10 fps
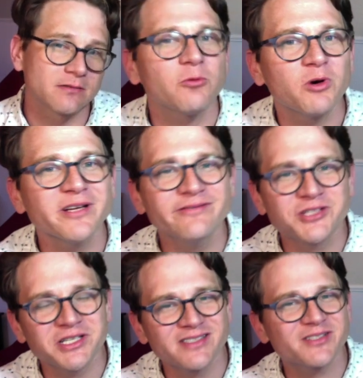What if
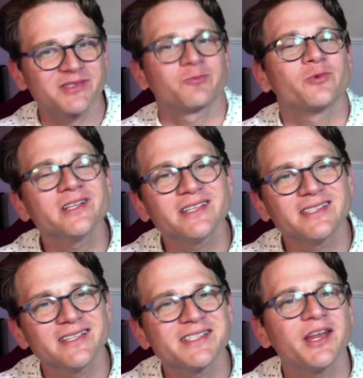Jesus really
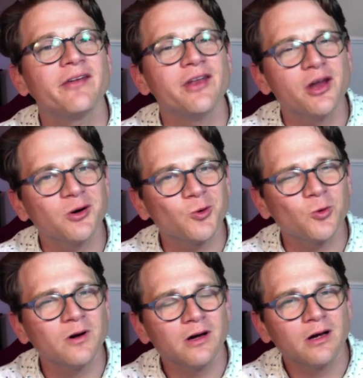doesn't know
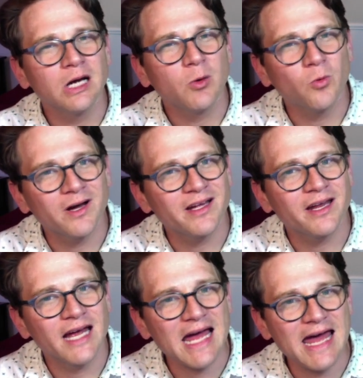what
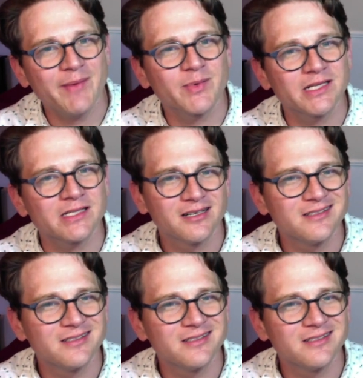happened?